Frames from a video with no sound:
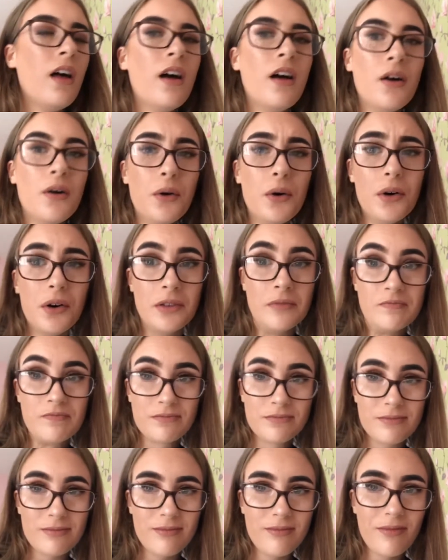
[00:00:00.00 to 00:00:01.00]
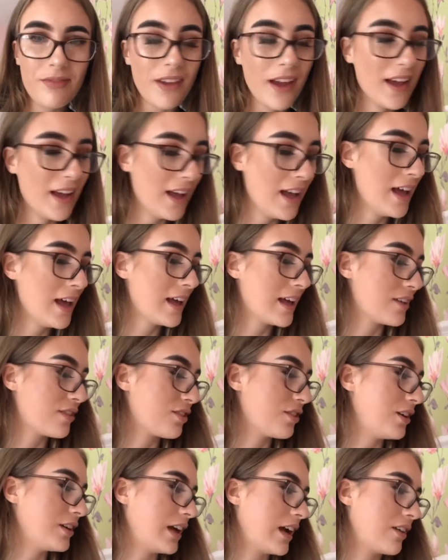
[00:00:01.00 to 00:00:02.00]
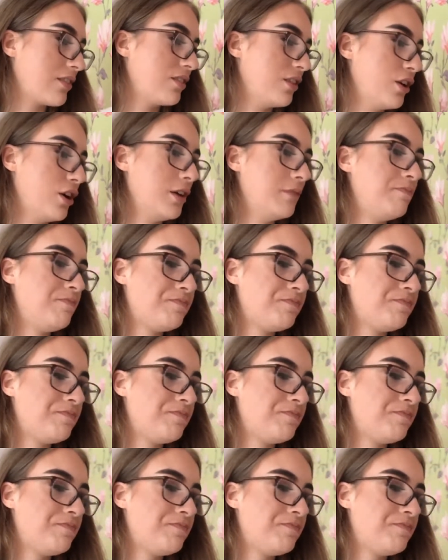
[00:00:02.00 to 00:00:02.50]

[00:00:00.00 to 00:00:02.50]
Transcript: oh, it's so nice though.